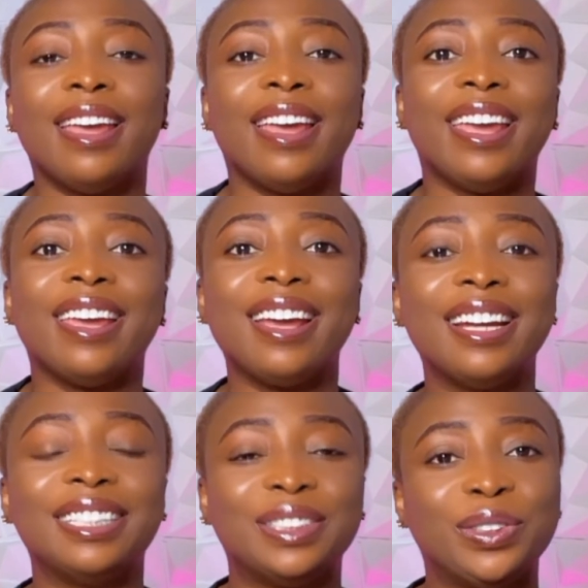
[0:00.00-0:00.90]
Hey
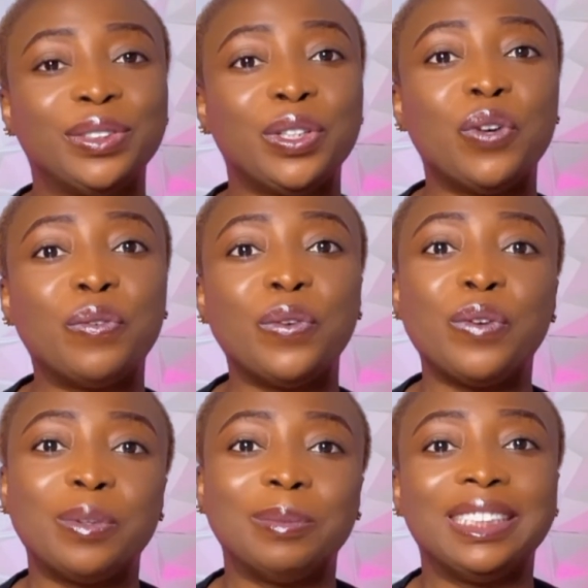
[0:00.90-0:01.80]
guys, it's your girl Flo
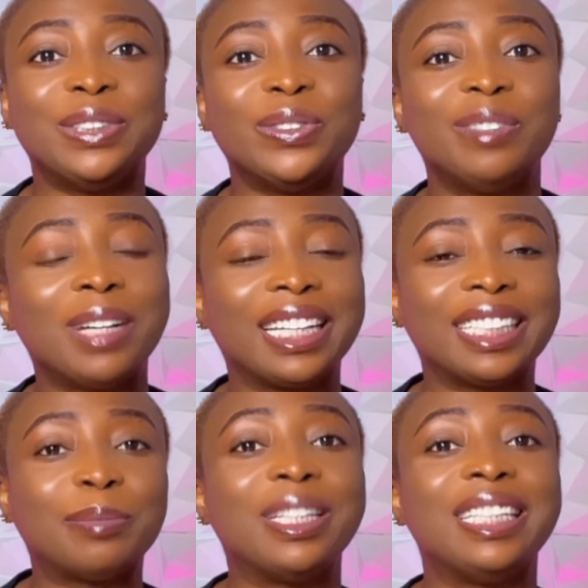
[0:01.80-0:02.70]
from Citoyen
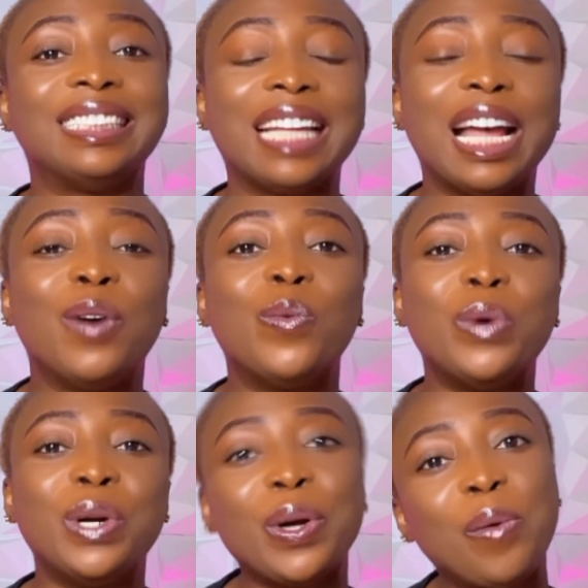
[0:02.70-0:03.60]
Marketplace and
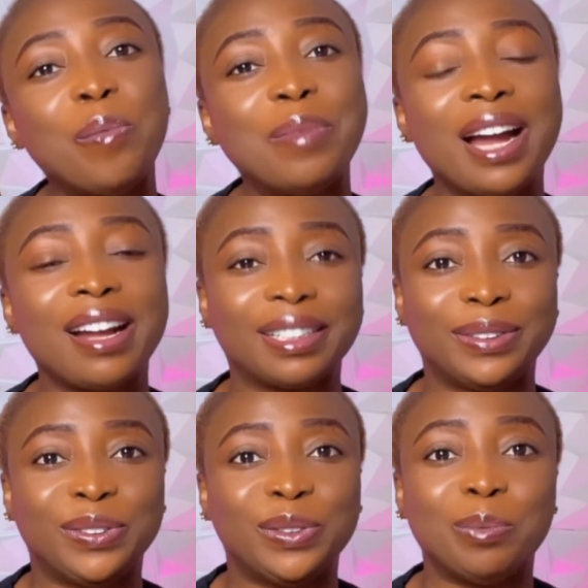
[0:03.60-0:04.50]
welcome back
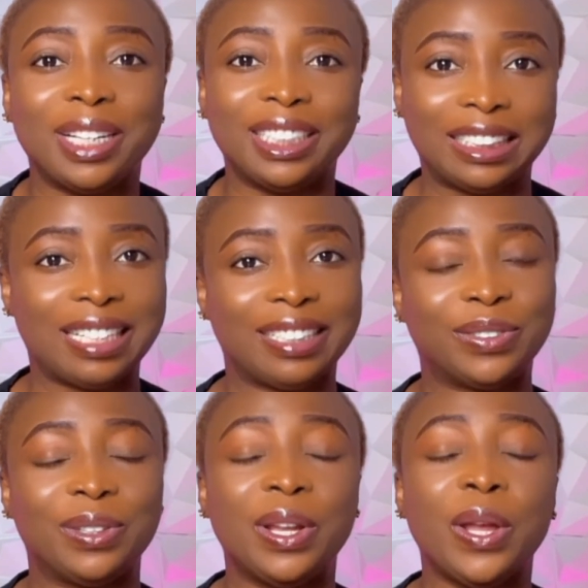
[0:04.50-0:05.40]
to my channel.
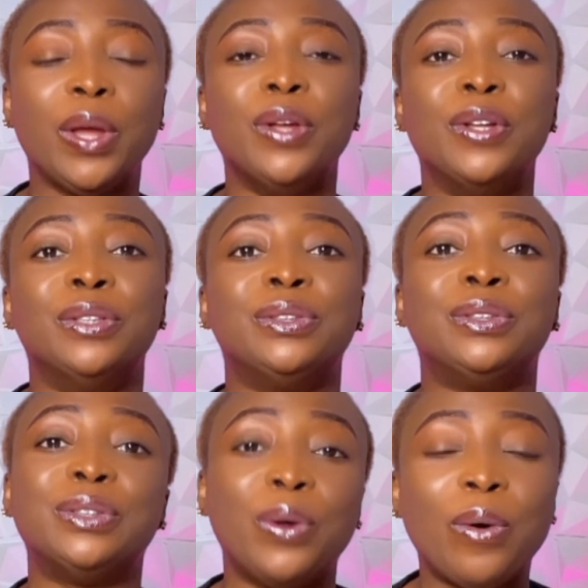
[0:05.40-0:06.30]

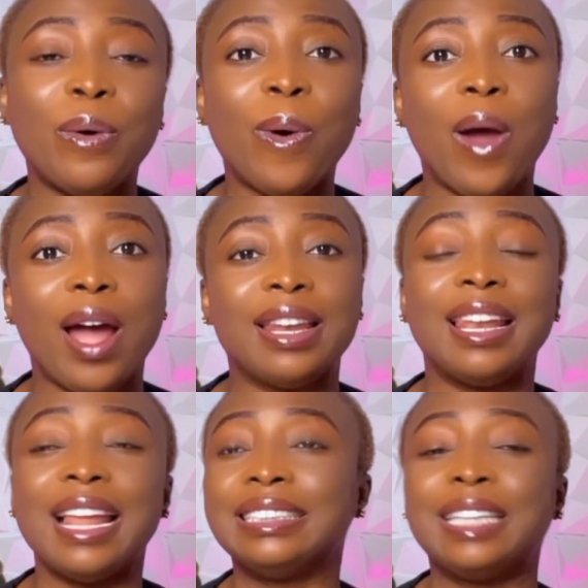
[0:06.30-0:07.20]
So the
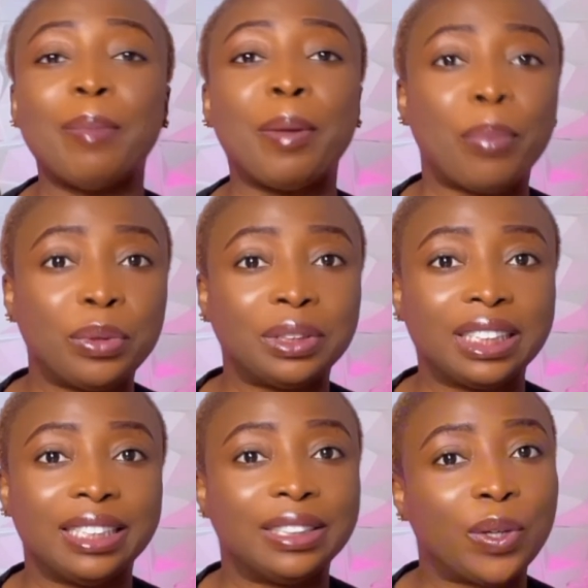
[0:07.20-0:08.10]
last time I
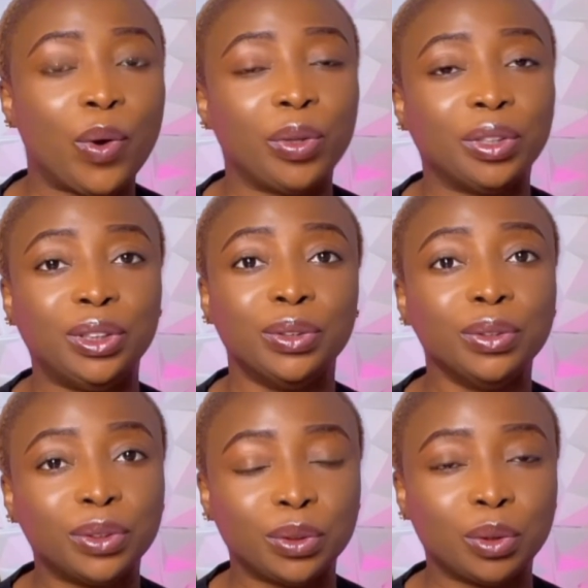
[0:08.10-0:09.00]
posted on
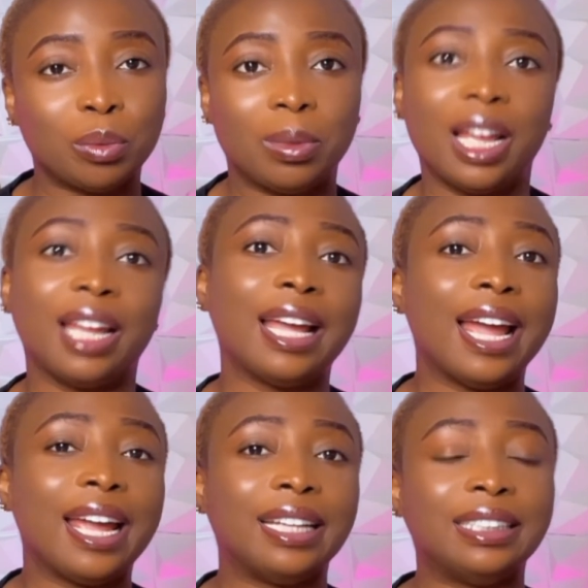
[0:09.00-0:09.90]
YouTube, like
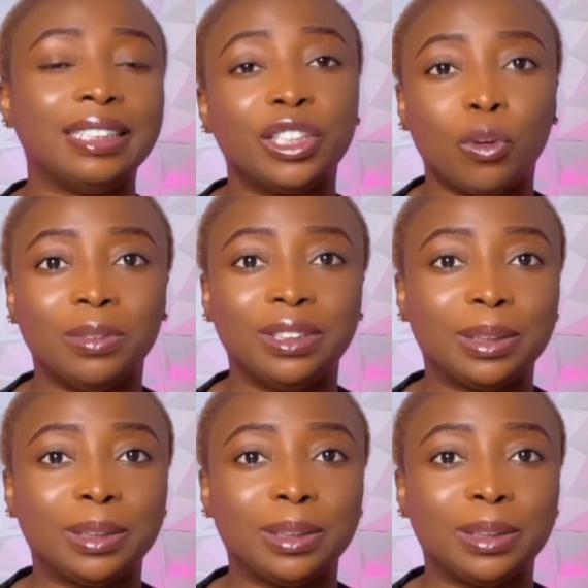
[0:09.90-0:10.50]
I did a community